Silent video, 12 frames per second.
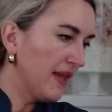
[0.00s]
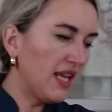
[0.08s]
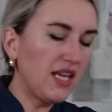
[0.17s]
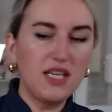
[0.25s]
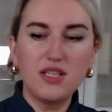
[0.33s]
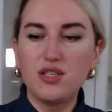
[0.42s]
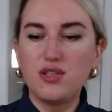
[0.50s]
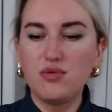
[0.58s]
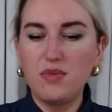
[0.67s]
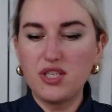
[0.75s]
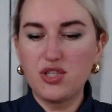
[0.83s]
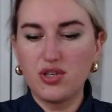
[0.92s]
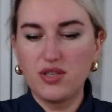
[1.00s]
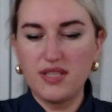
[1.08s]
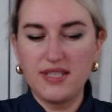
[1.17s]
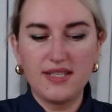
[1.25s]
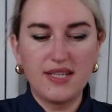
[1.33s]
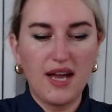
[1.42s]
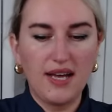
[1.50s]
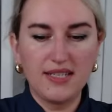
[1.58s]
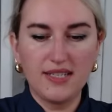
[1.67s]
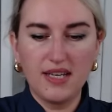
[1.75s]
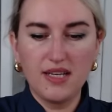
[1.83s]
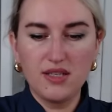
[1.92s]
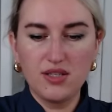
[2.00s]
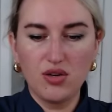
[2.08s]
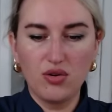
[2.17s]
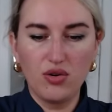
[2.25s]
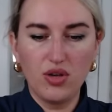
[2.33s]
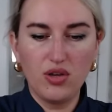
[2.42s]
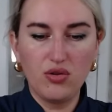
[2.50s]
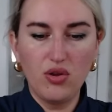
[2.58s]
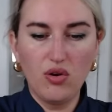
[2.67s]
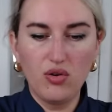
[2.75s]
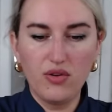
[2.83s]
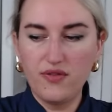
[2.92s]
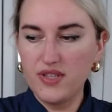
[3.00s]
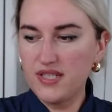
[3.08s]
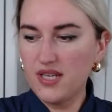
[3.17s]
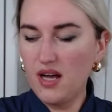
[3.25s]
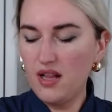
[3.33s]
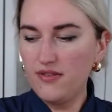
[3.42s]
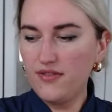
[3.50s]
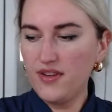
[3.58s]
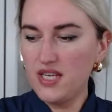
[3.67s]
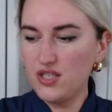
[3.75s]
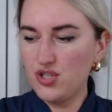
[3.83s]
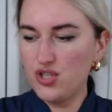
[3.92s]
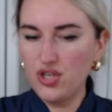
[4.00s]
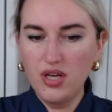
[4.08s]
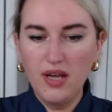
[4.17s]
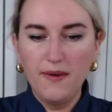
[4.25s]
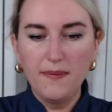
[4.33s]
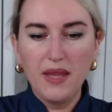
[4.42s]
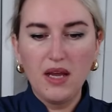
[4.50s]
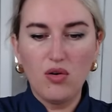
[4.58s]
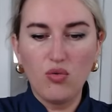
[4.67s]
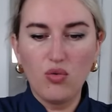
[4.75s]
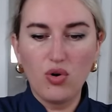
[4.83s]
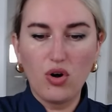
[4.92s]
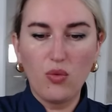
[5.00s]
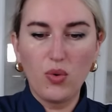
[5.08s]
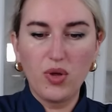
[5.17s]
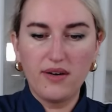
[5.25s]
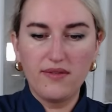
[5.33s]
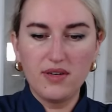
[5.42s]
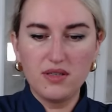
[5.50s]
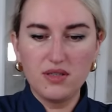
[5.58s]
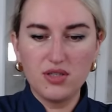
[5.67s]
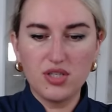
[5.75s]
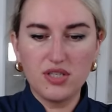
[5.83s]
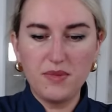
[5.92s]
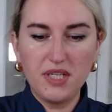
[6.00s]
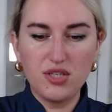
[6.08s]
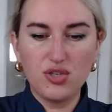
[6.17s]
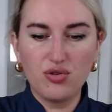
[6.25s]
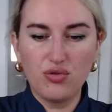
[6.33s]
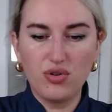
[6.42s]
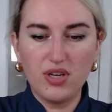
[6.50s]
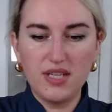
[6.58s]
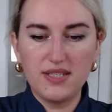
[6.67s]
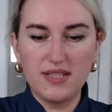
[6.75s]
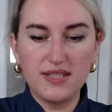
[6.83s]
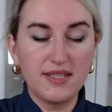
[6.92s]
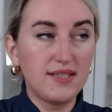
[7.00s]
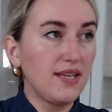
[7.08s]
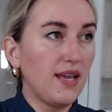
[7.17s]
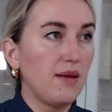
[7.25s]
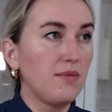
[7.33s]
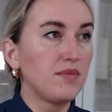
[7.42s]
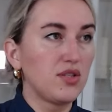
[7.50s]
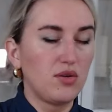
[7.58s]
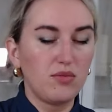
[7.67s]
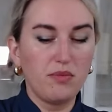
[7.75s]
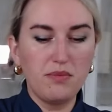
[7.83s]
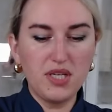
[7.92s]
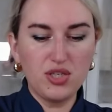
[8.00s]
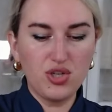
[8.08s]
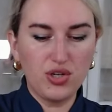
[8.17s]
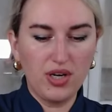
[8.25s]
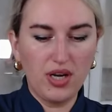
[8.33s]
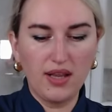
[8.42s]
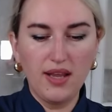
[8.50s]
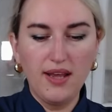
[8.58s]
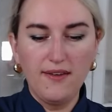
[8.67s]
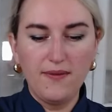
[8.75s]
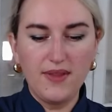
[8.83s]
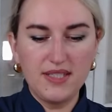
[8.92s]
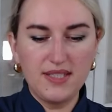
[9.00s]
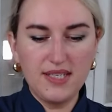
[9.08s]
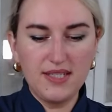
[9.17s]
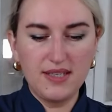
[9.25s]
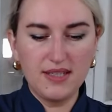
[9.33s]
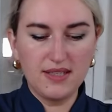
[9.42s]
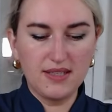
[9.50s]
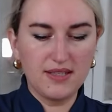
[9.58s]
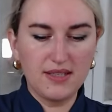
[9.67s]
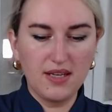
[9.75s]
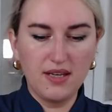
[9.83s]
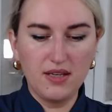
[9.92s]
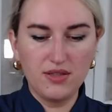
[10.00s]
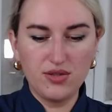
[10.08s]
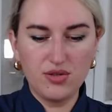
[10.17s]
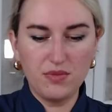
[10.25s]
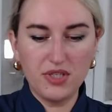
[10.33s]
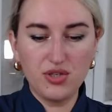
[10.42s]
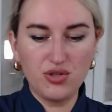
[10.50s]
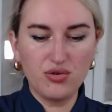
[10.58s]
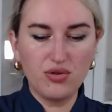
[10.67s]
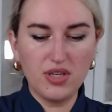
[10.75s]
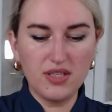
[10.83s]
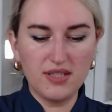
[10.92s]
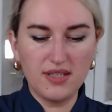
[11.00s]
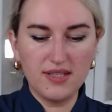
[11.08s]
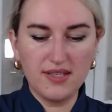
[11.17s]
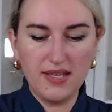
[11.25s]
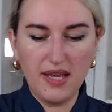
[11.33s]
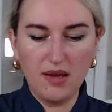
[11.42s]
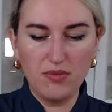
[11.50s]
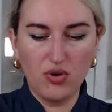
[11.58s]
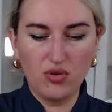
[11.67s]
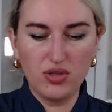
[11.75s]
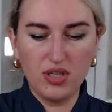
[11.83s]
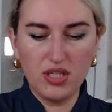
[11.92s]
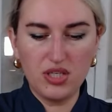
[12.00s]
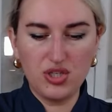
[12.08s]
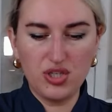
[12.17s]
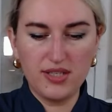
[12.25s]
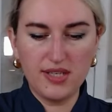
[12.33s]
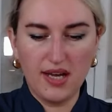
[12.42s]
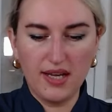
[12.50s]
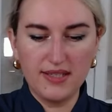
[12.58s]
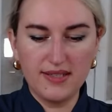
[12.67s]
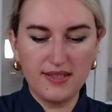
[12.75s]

the sizing. So you know, if it's ½ inch or whatever, just make sure it's the same. So measuring the distance to make sure it's the same on each side